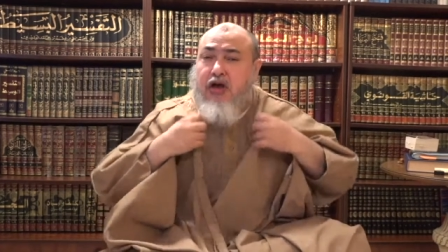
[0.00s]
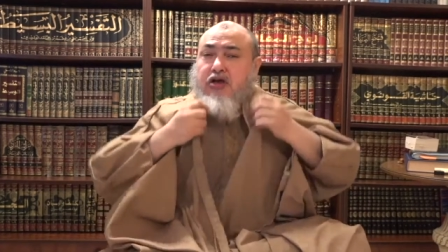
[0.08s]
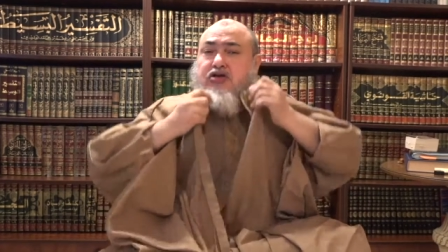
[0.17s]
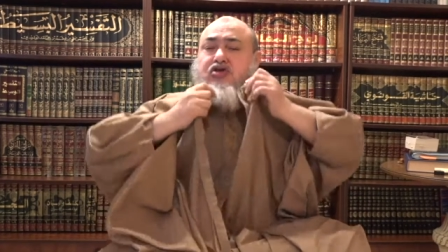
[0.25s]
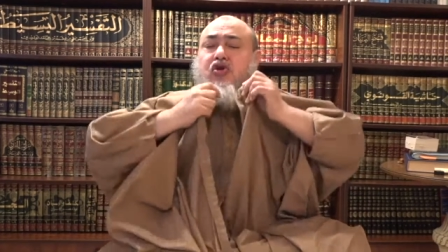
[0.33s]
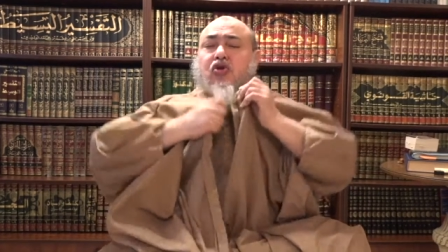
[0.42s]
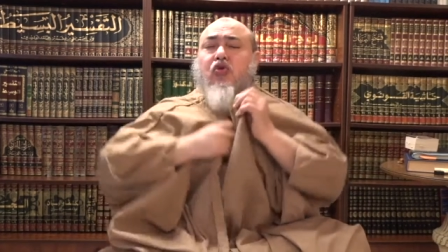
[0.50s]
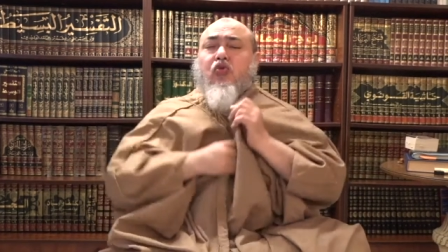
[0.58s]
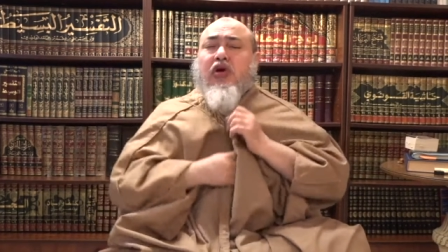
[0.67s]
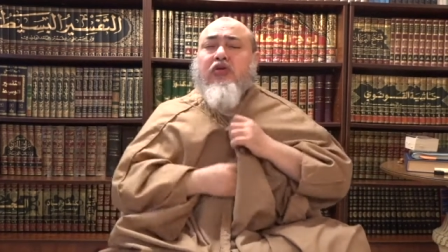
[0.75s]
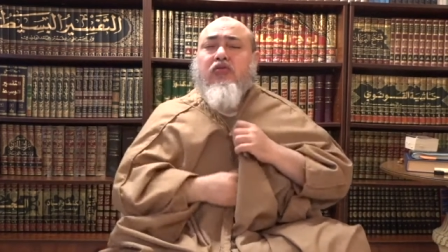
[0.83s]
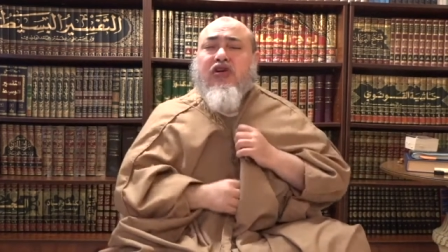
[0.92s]
So
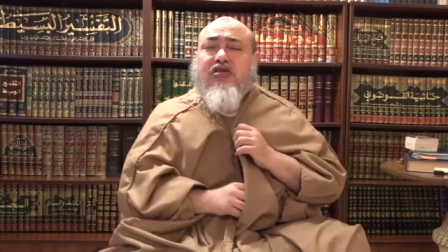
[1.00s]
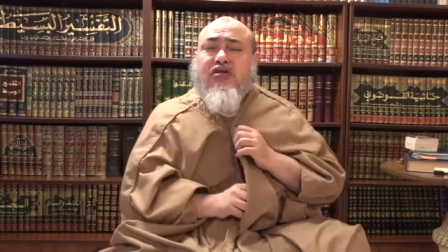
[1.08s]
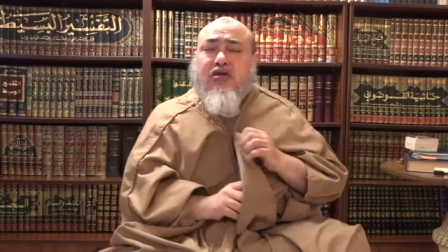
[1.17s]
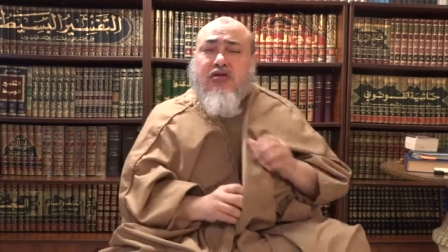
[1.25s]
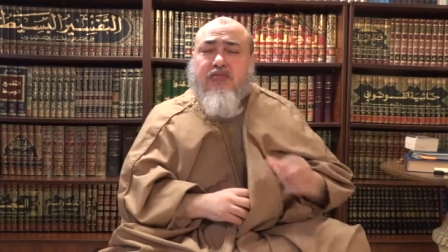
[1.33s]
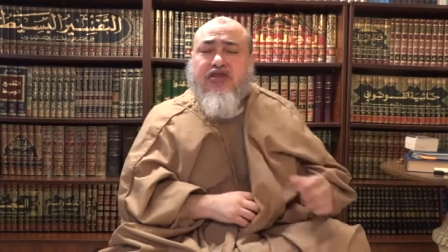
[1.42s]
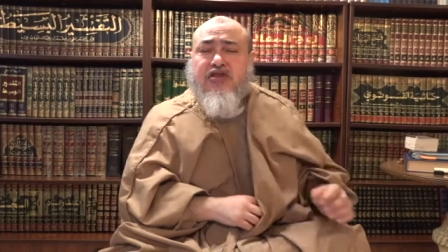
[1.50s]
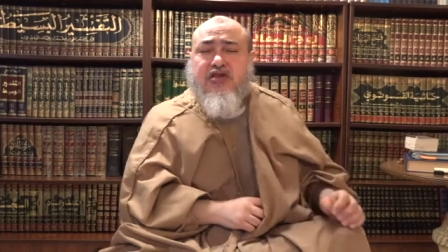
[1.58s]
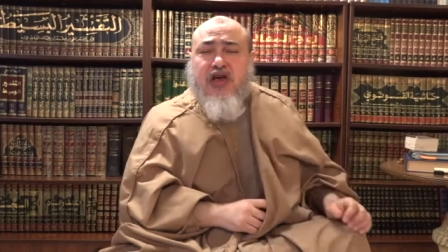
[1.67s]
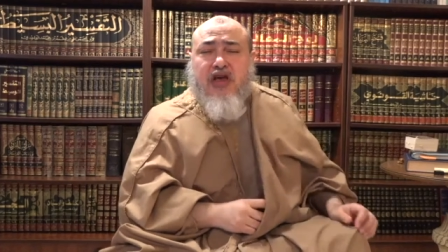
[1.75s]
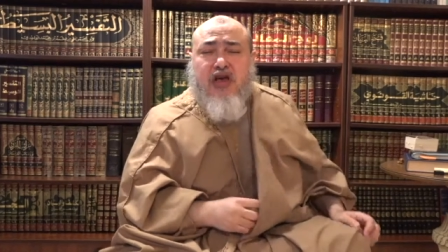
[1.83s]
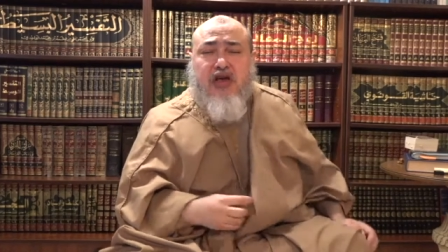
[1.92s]
when Muslims
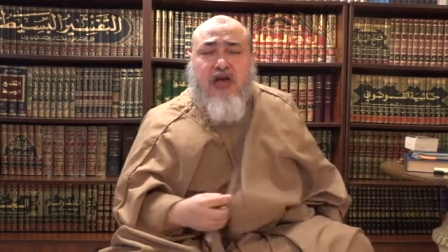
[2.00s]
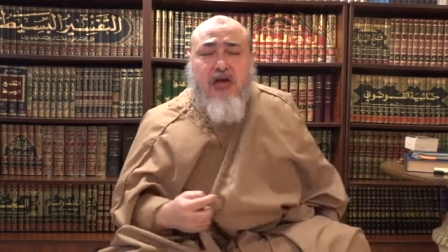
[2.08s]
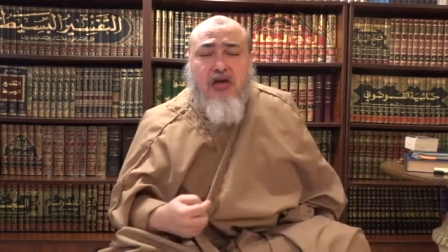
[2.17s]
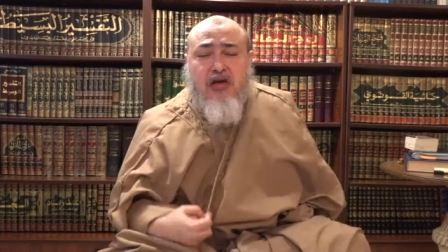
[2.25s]
say